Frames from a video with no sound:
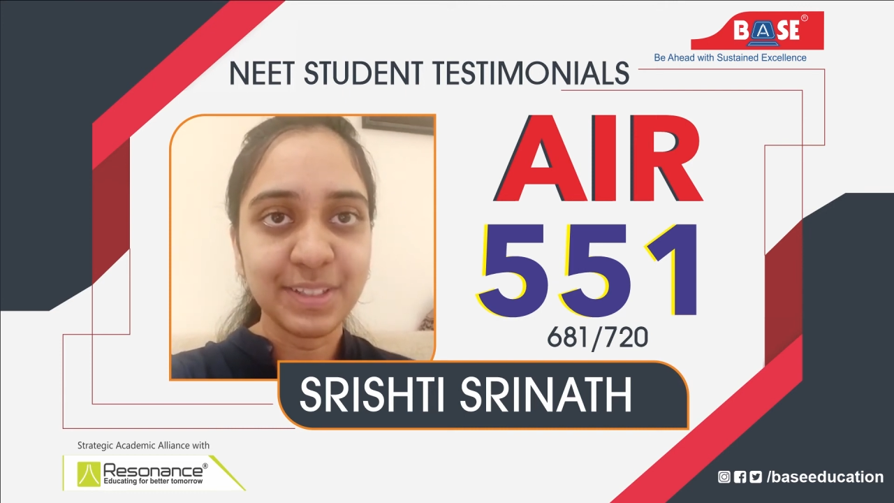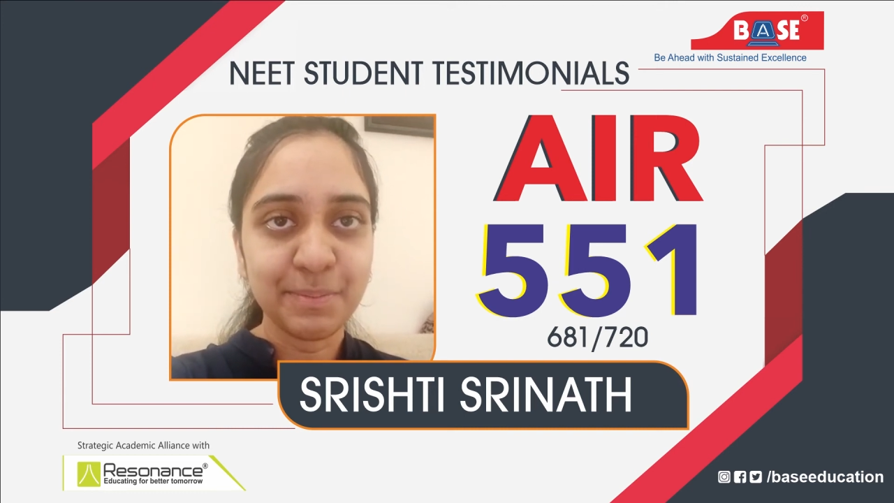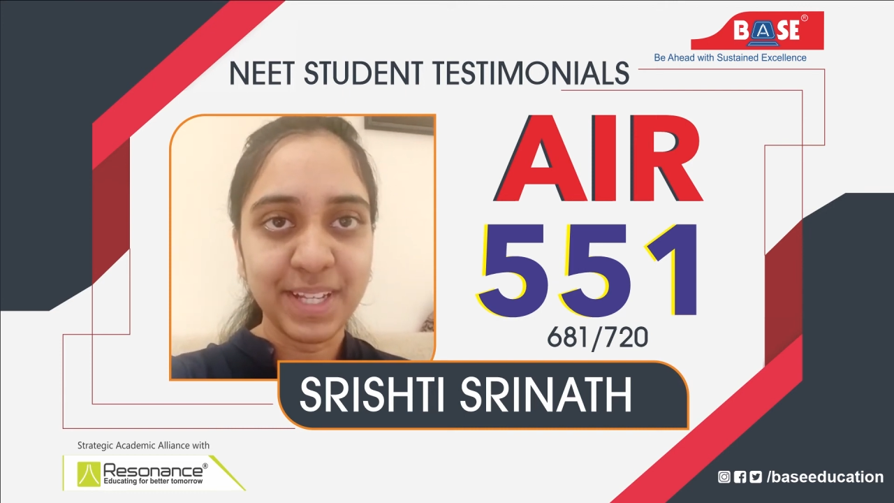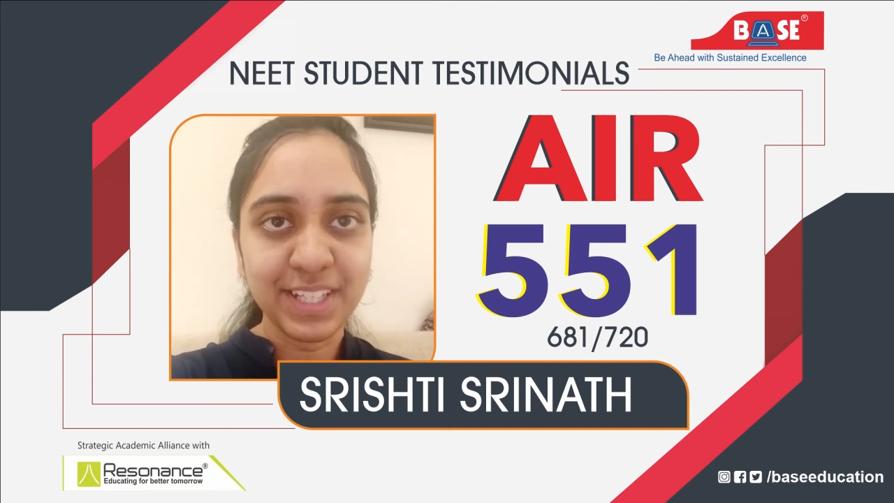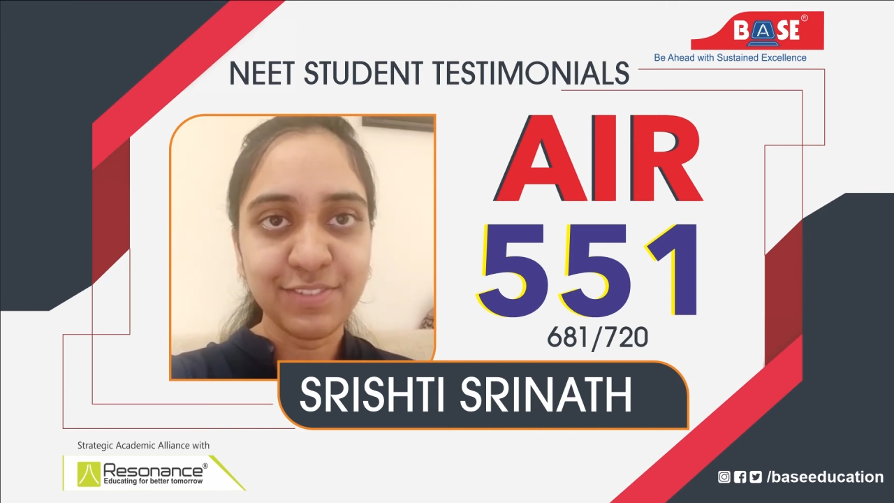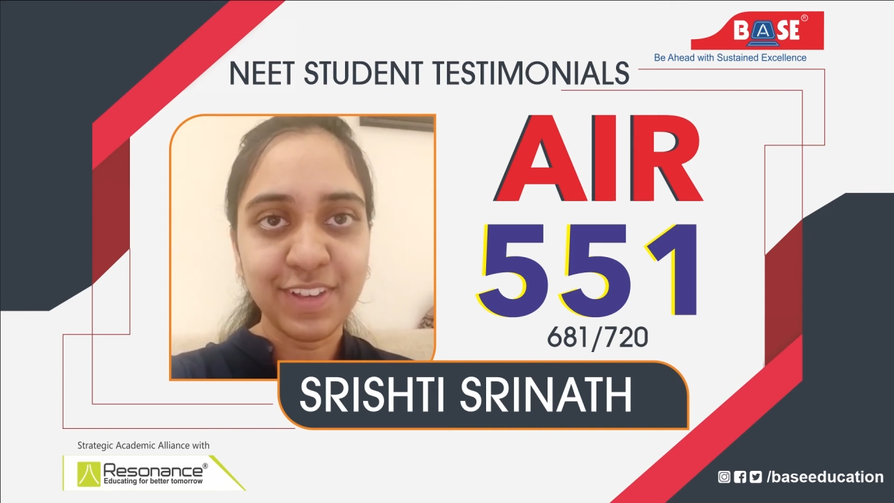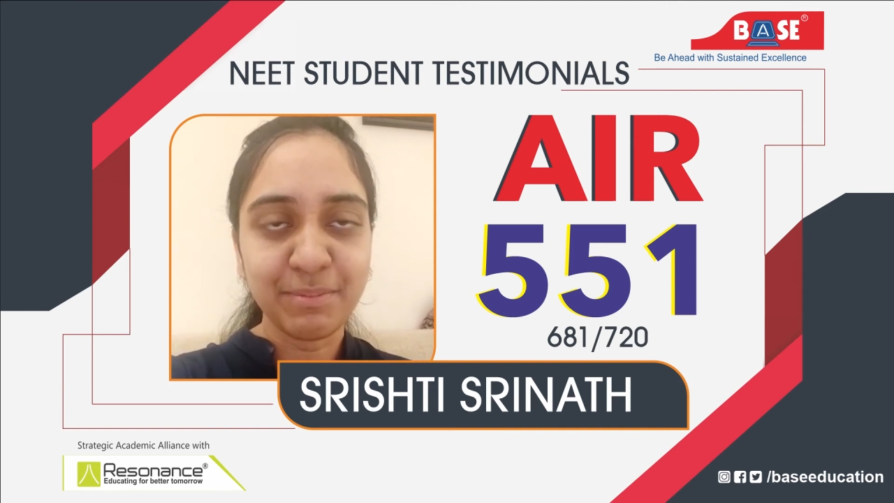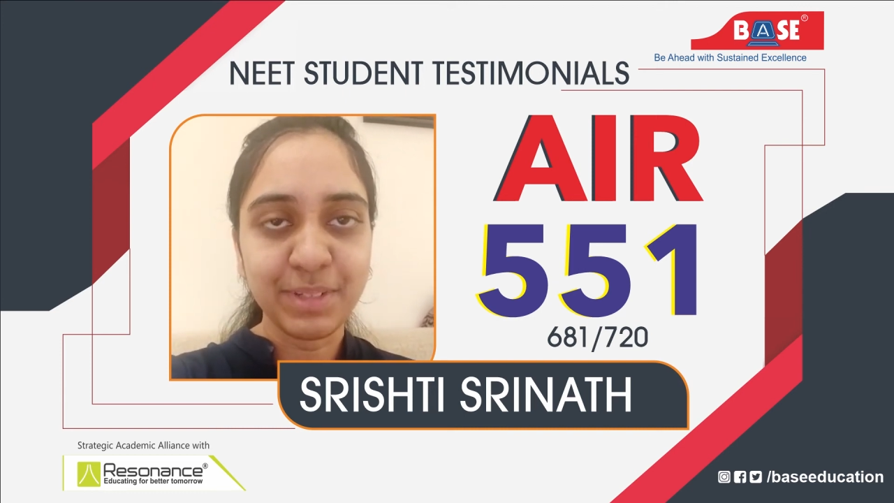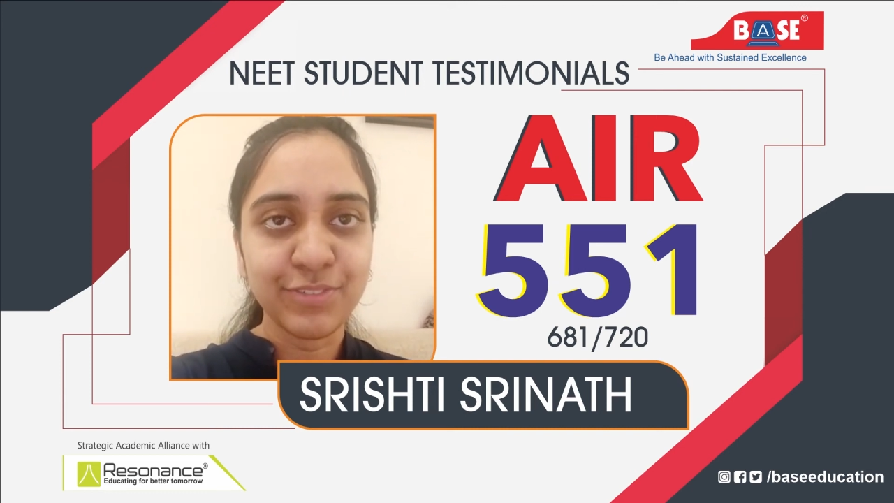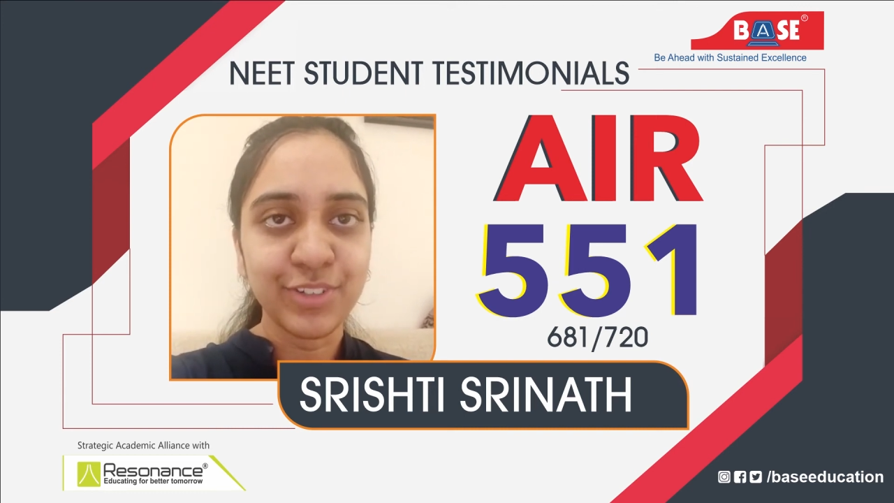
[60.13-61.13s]
the BASE
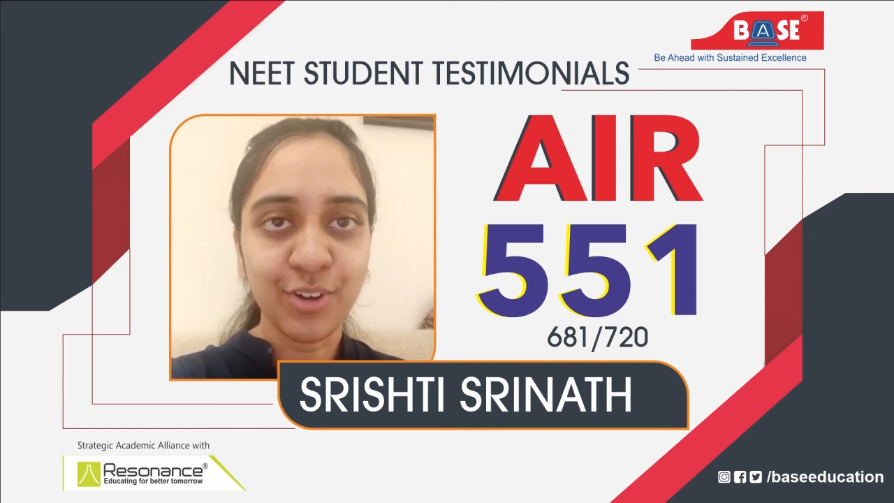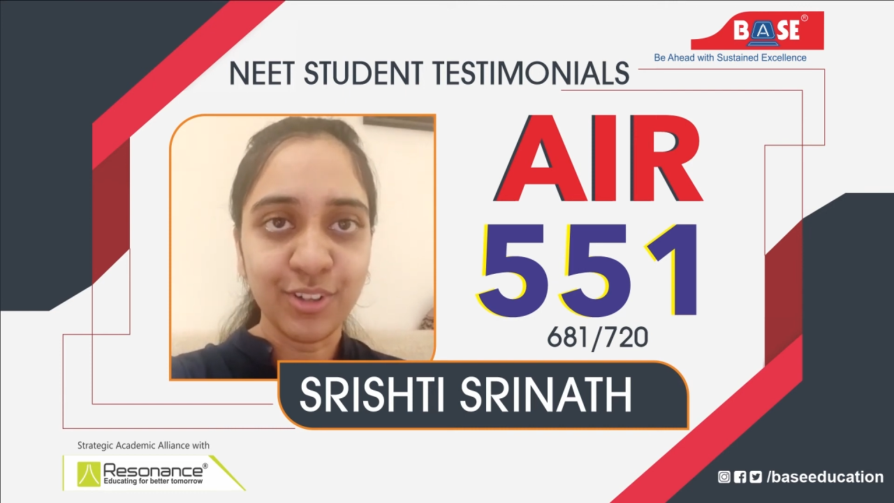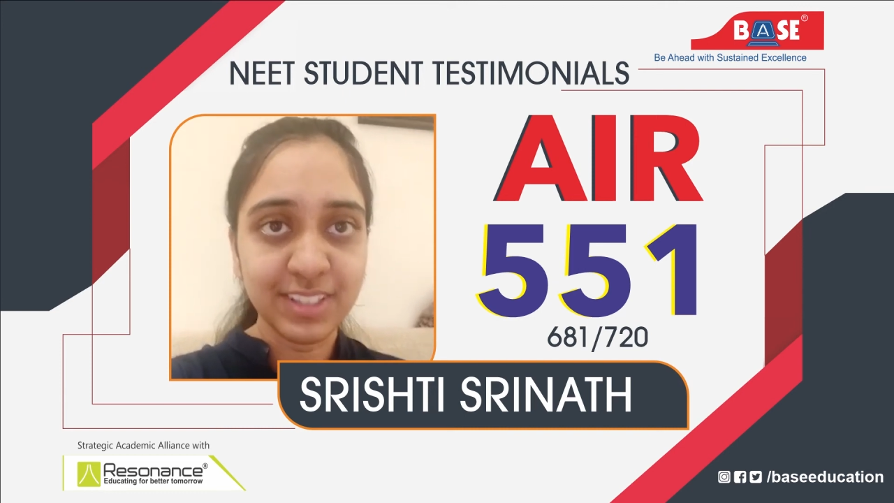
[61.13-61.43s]
family for all